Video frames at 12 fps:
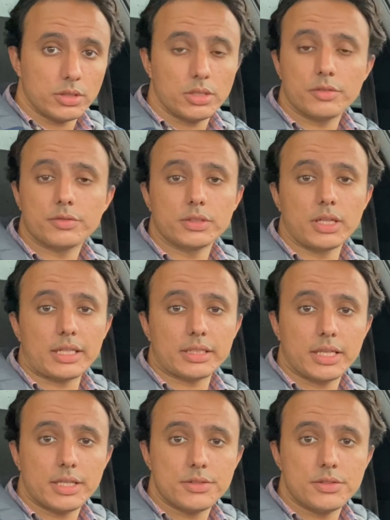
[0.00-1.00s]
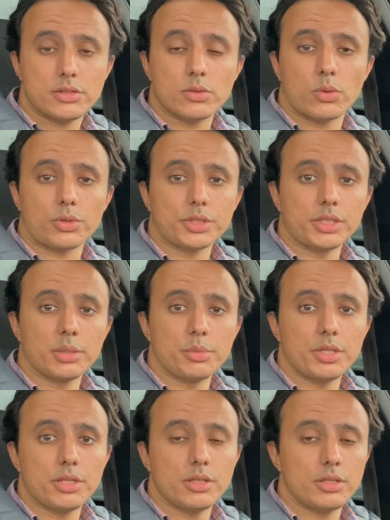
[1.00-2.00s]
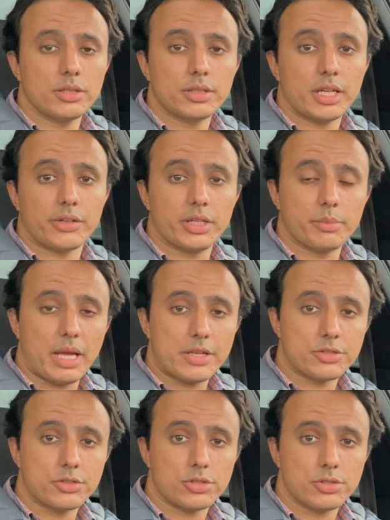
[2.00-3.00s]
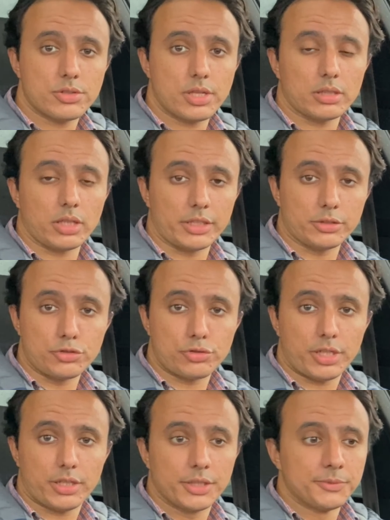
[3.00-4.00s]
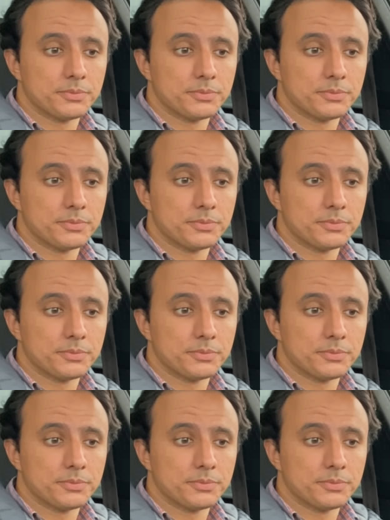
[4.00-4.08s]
If you got kids or you're going to be carrying passengers that like to drink,